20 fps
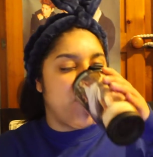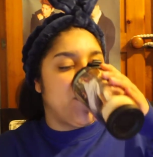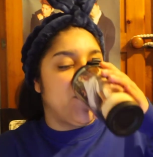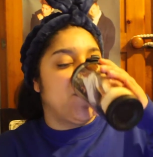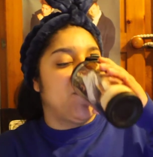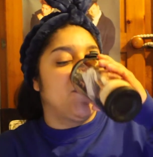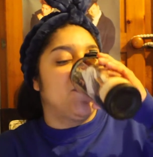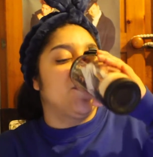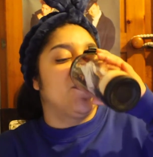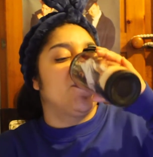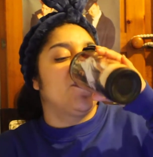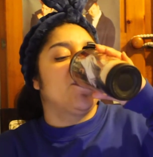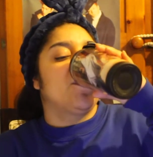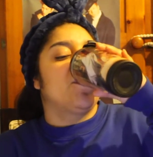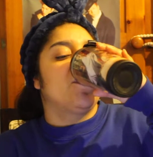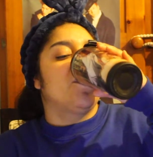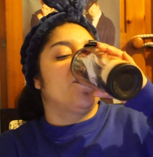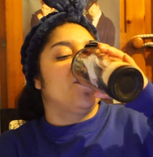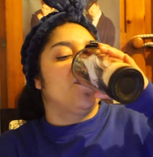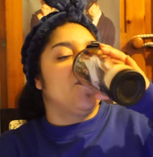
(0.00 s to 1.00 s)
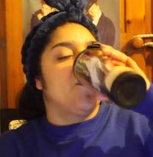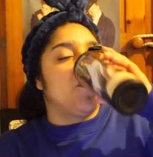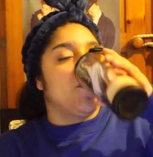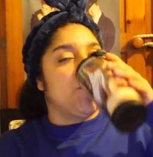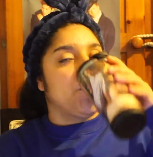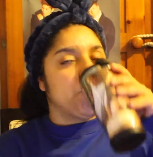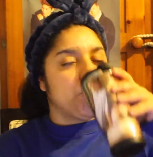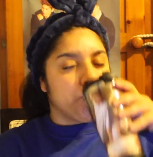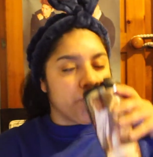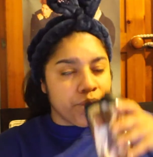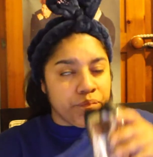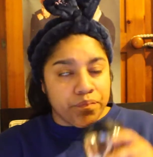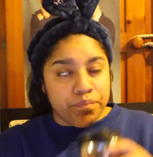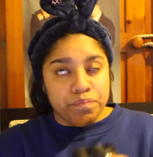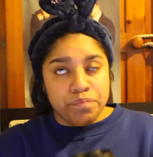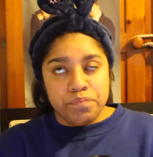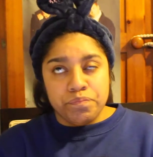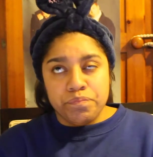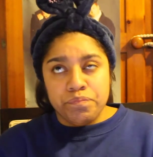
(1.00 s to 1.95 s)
Nobody speaks.